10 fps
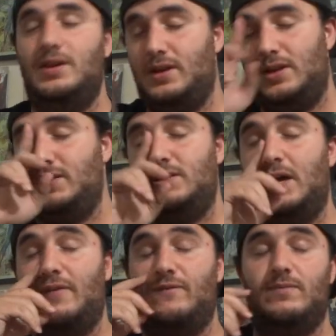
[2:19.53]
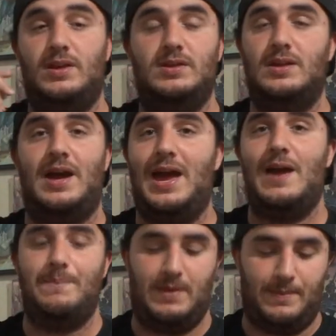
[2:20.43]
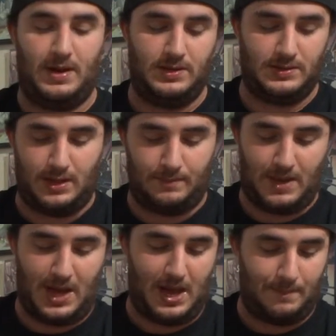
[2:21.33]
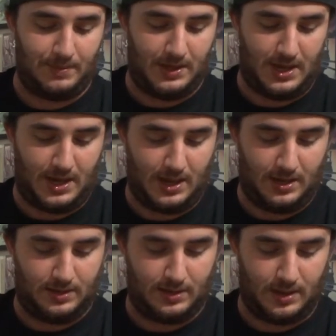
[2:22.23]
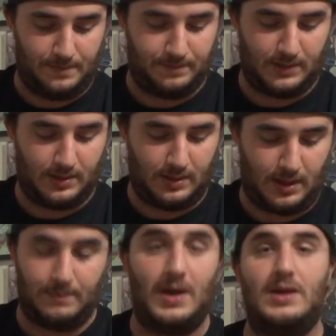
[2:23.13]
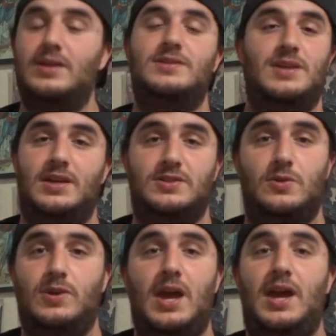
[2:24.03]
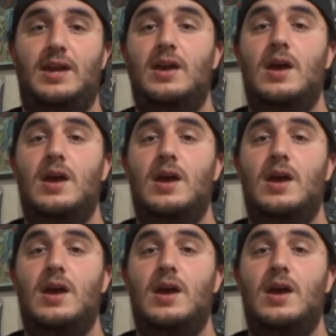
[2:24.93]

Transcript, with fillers: And he's not happy about it. He's I'm not happy, and I'm not going to say it's okay